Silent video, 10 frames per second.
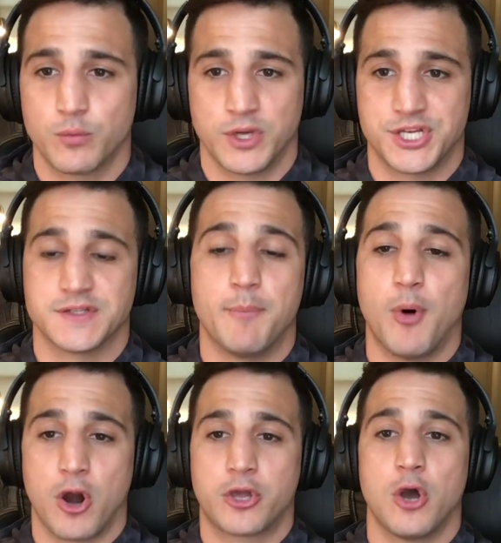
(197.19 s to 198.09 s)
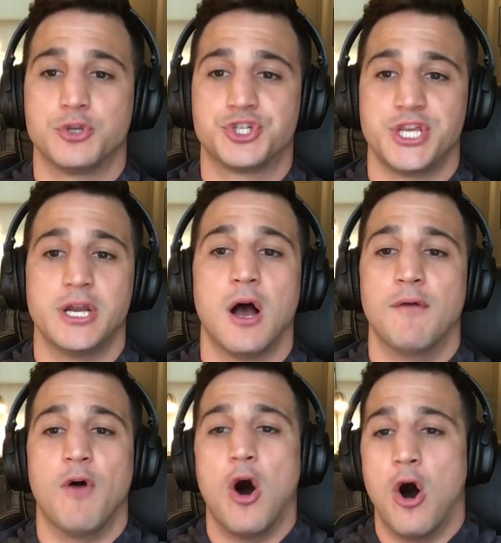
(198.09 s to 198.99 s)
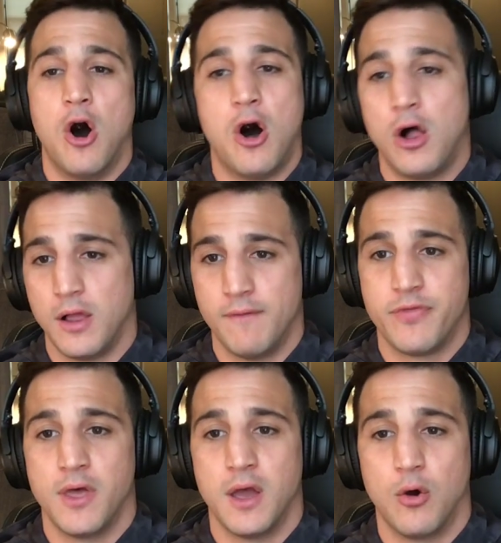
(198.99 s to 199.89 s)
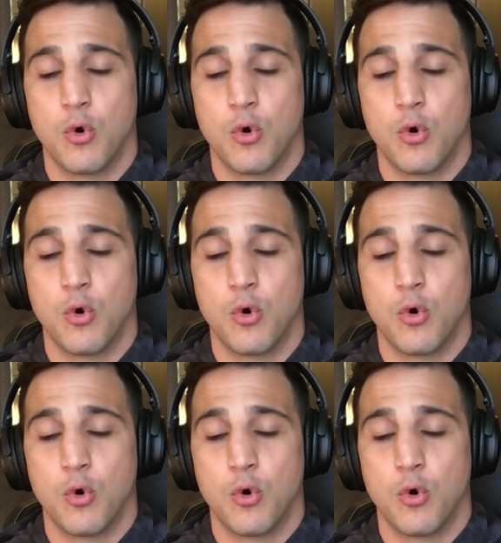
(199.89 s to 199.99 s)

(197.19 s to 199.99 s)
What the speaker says: which is a barcode sheet of all of the